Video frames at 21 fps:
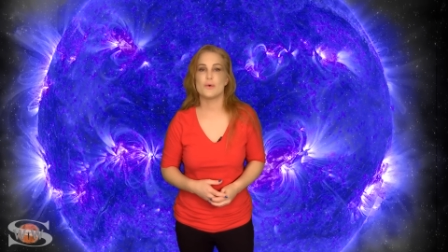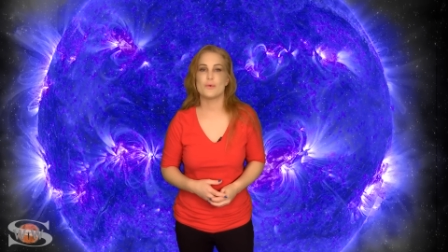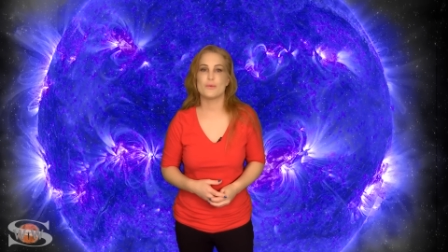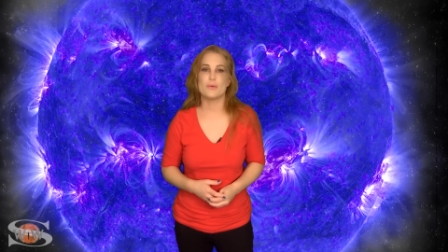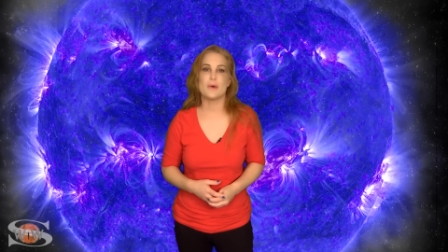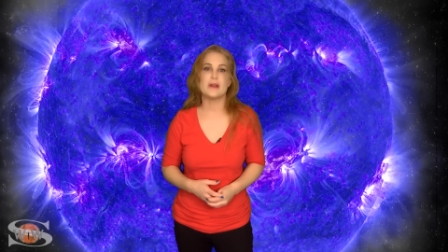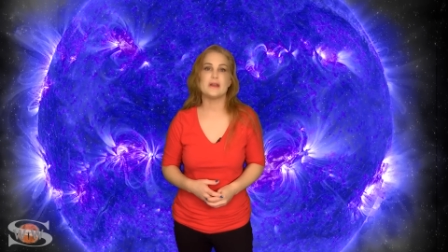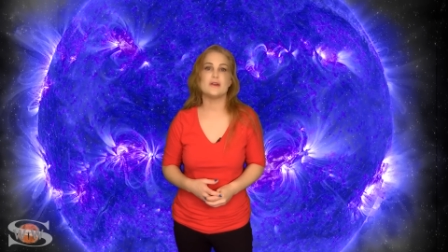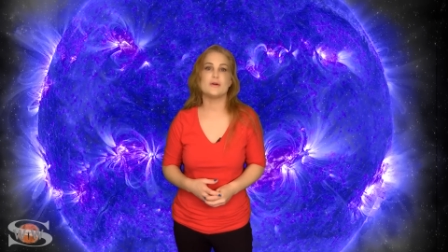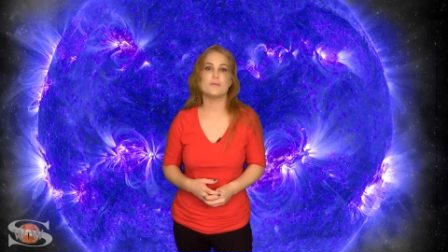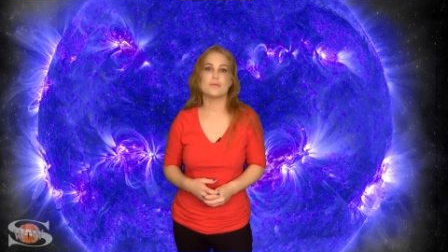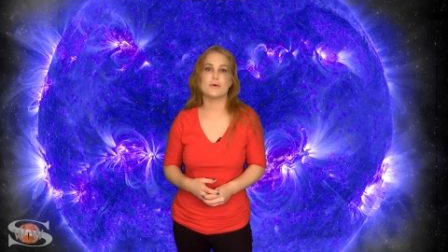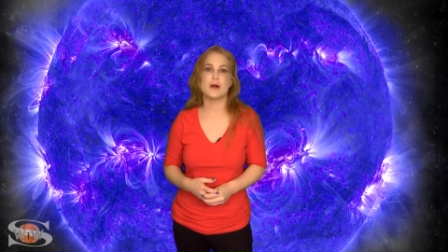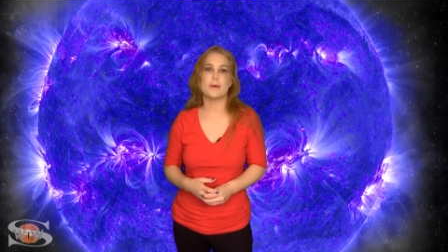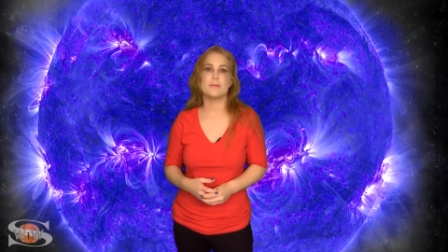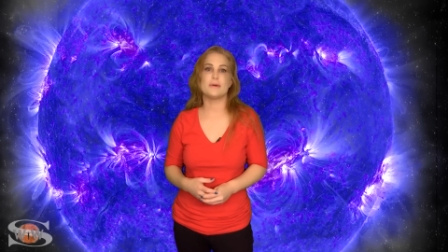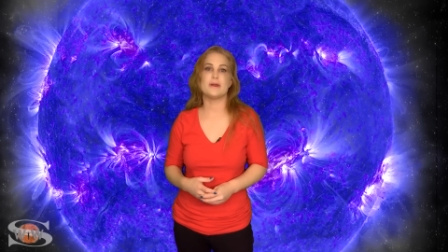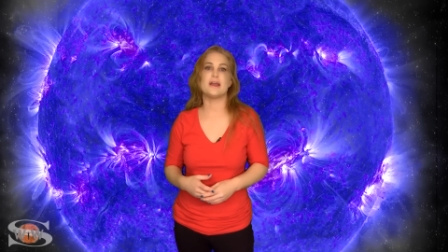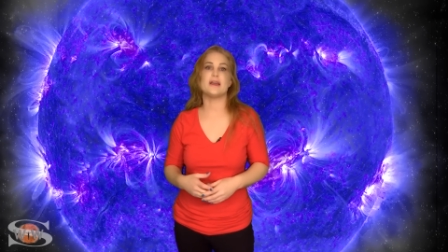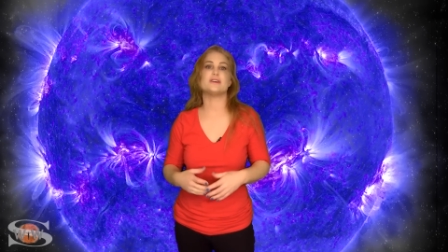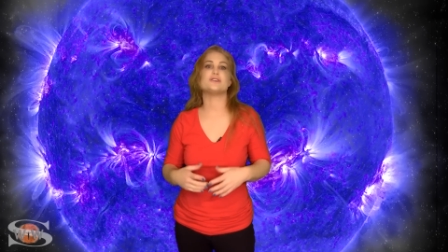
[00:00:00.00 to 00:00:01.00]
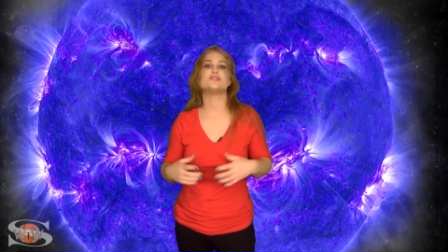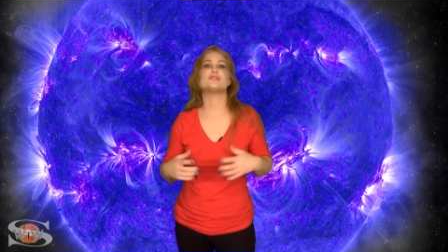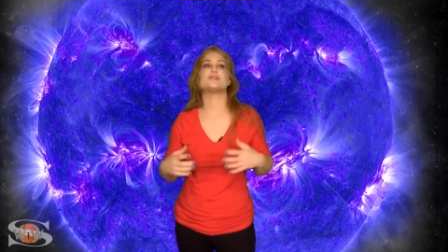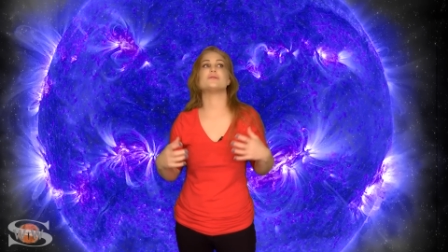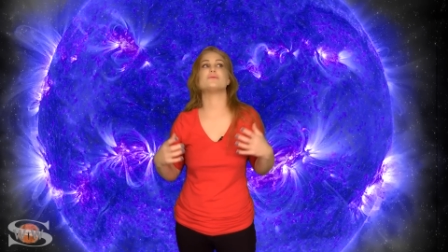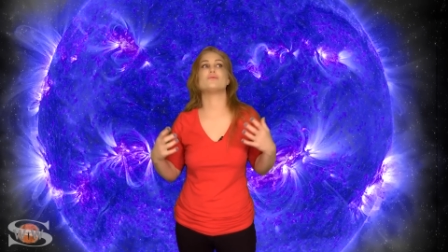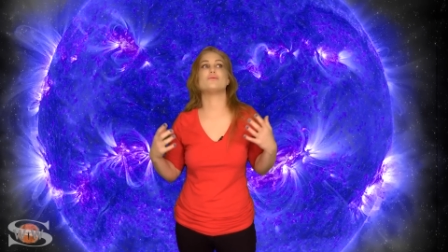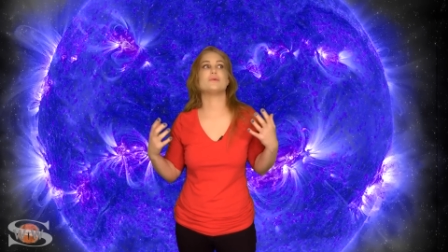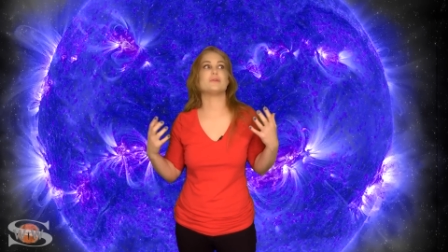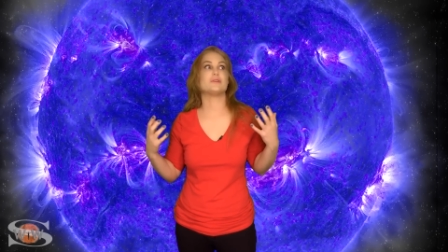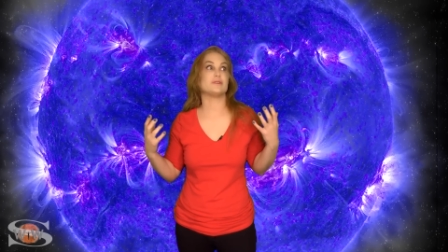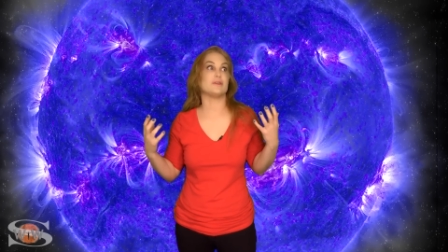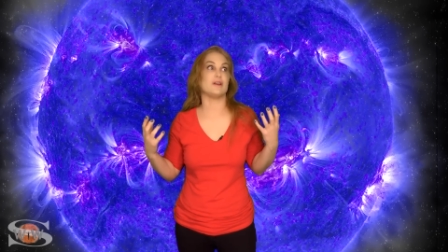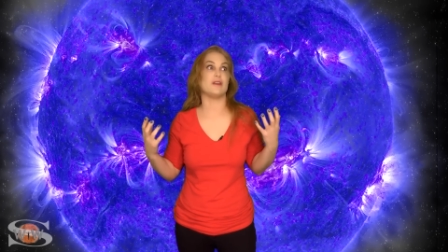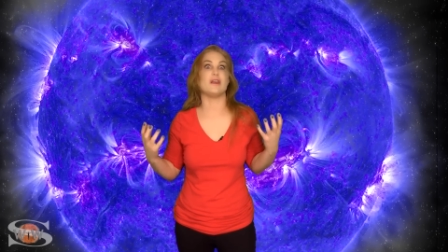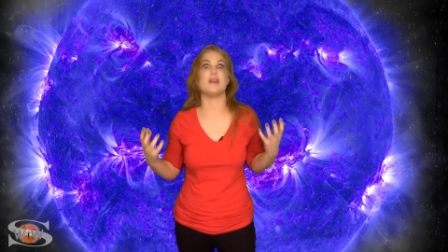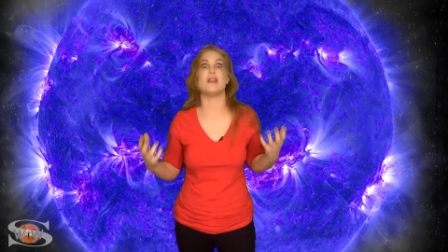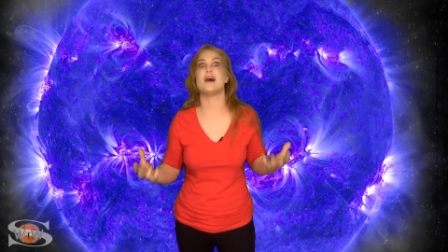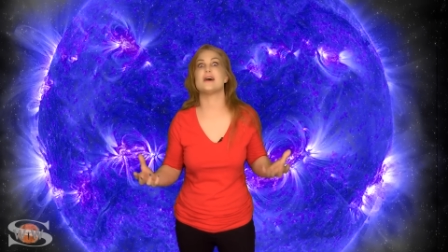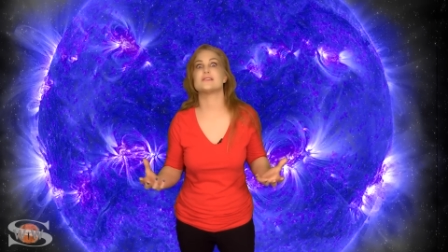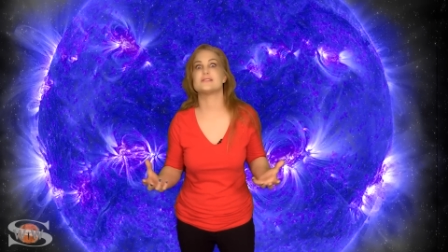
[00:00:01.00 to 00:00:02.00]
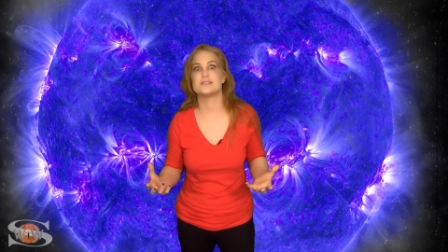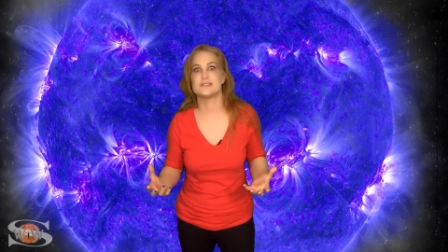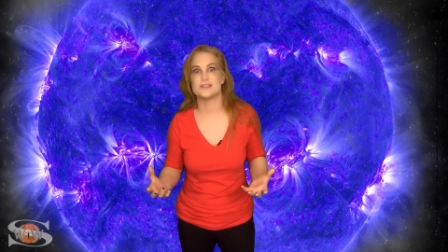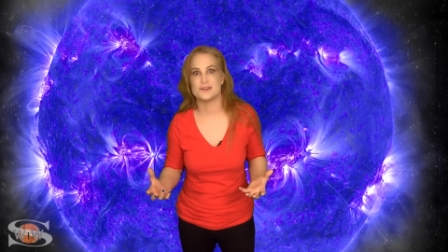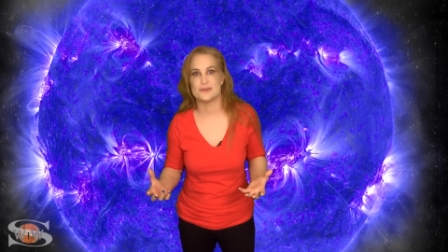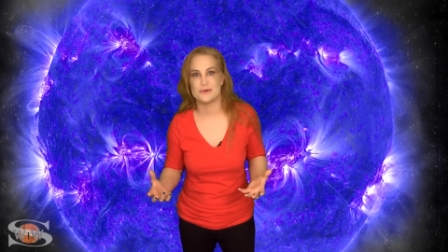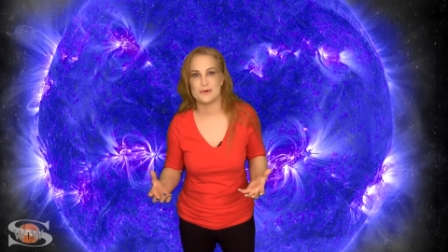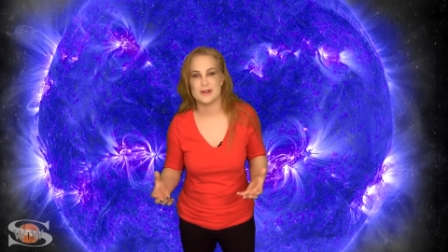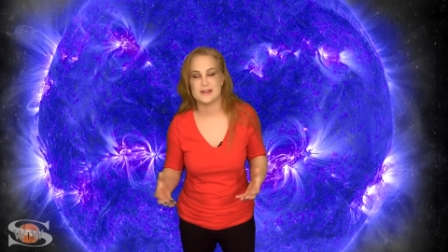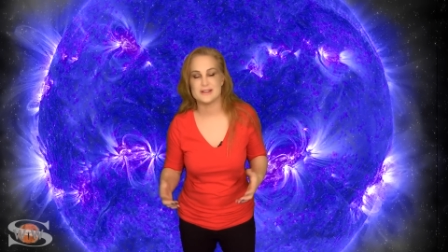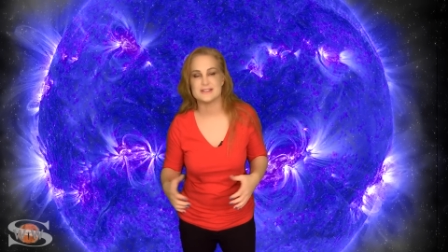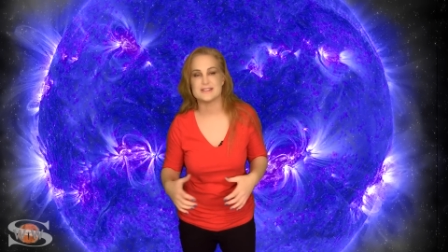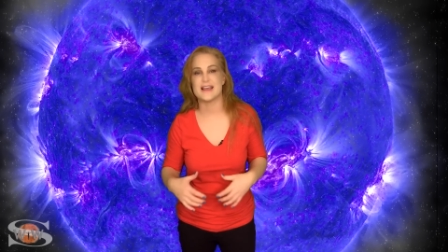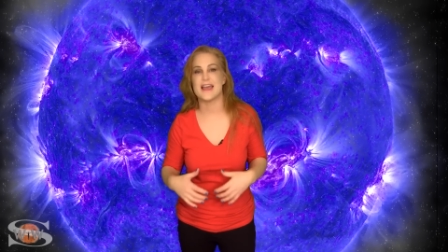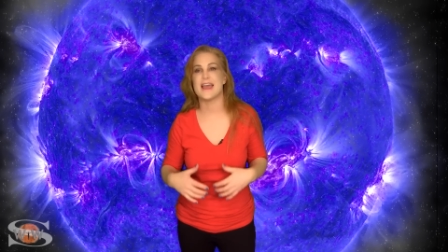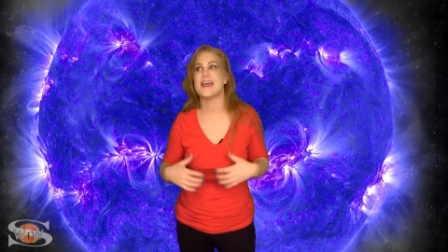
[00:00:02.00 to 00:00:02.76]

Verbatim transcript: radio propagation with lots of noise